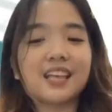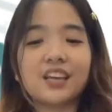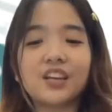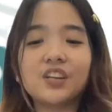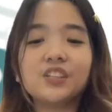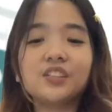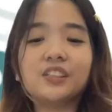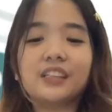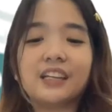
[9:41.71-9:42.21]

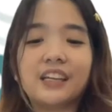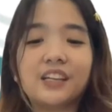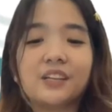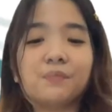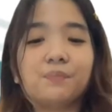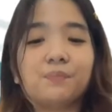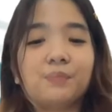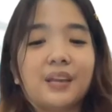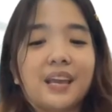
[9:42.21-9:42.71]
second year
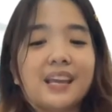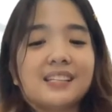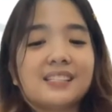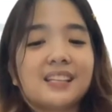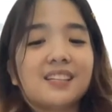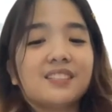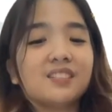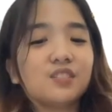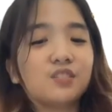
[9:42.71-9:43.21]

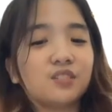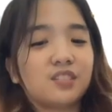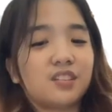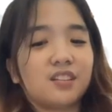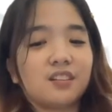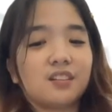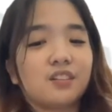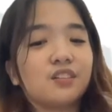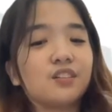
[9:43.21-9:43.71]
BFA
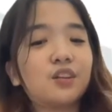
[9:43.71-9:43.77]
student,